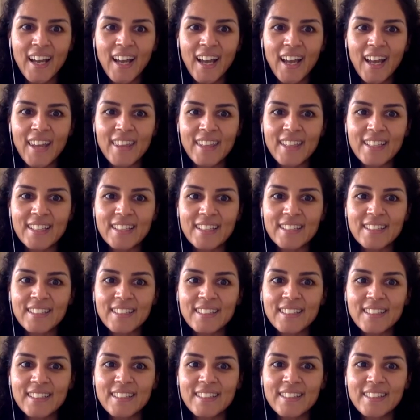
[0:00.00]
And
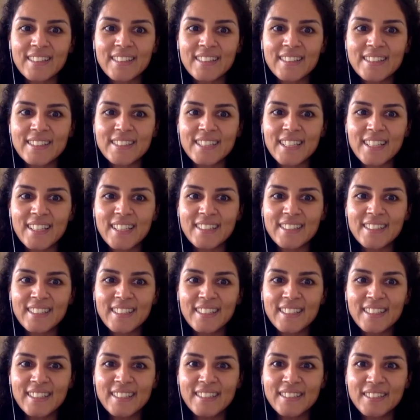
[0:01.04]
then
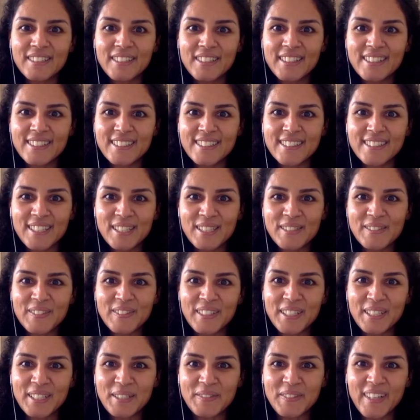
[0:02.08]
suddenly Jürgen sends me
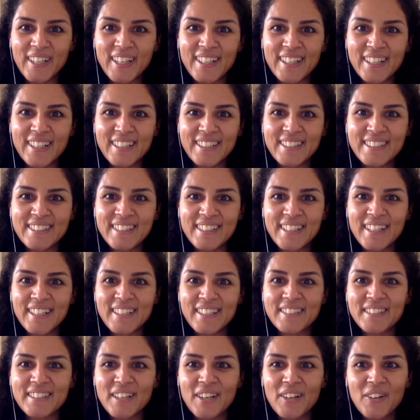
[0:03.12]
an email and he says,
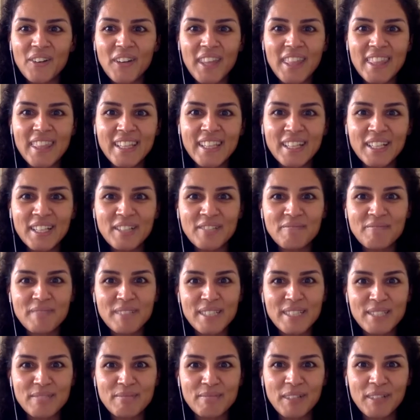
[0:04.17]
oh, I think I've
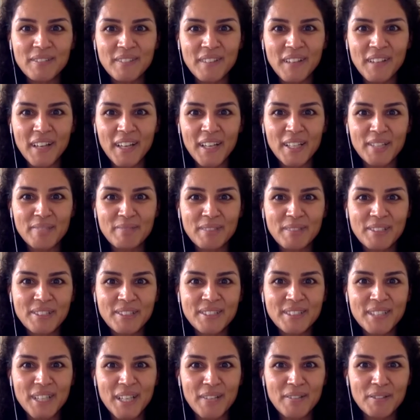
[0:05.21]
missed my flight, because
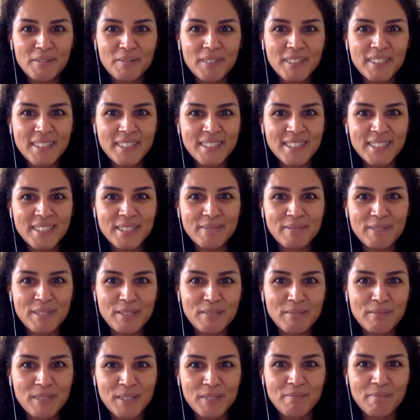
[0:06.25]
everybody seems to
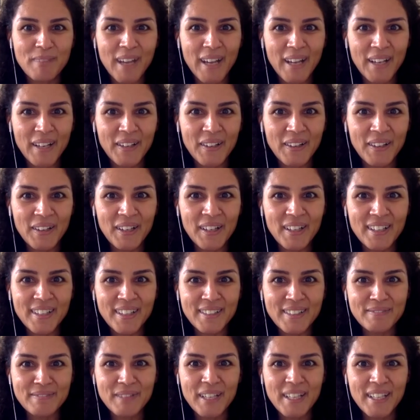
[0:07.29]
be in Bangkok
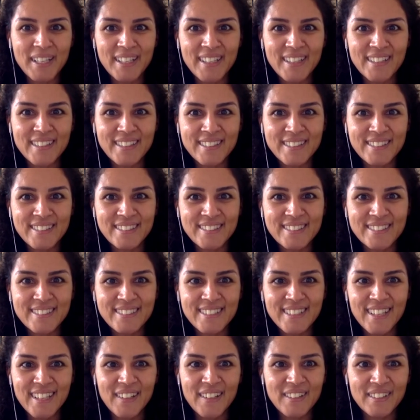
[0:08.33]
waiting to
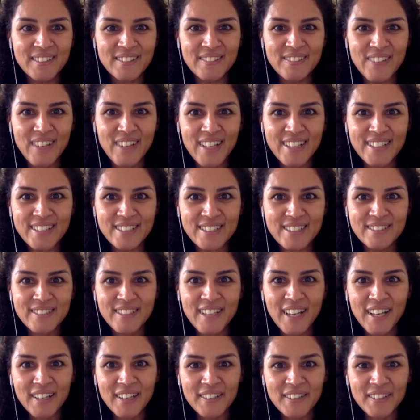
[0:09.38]
get on a flight to
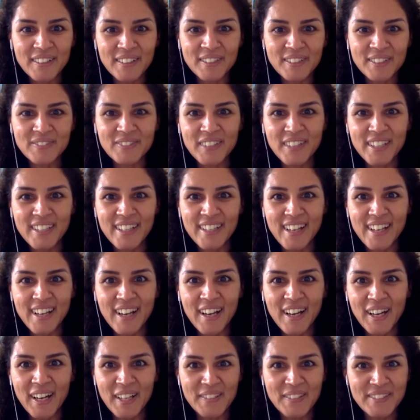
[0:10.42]
Yangon, but
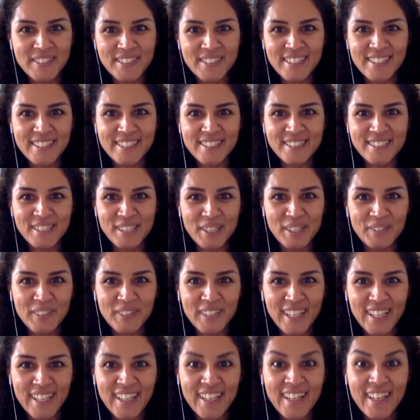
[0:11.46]
I'm still in
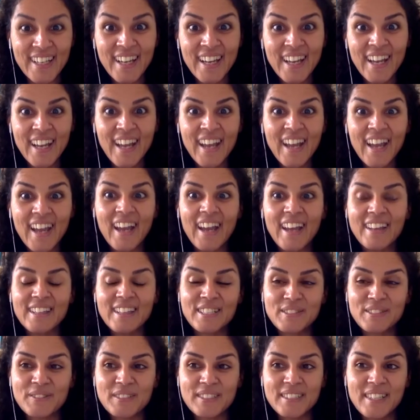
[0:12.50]
Germany. And
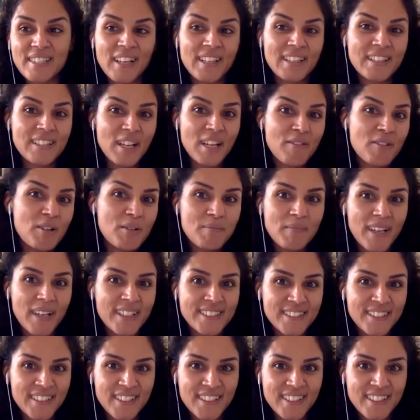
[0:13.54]
I'd never met
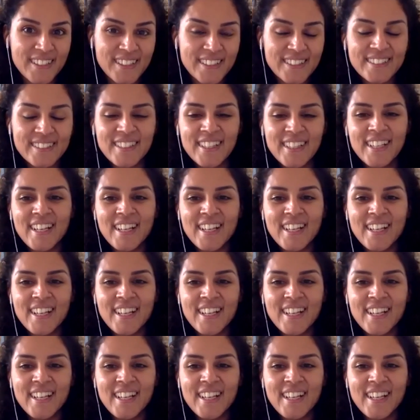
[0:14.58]
Jürgen.